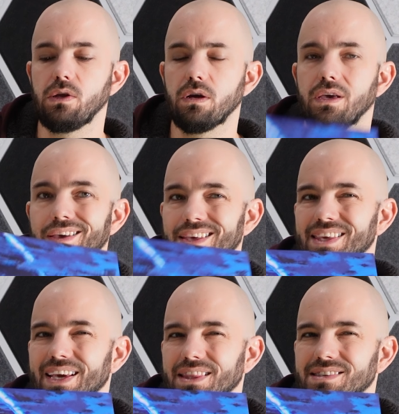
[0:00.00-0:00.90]
a look,
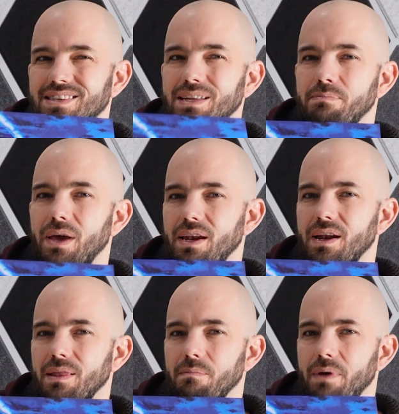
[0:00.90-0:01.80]
you got the scene
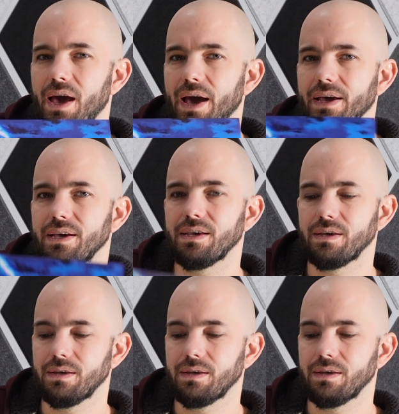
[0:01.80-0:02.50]
painted on the back.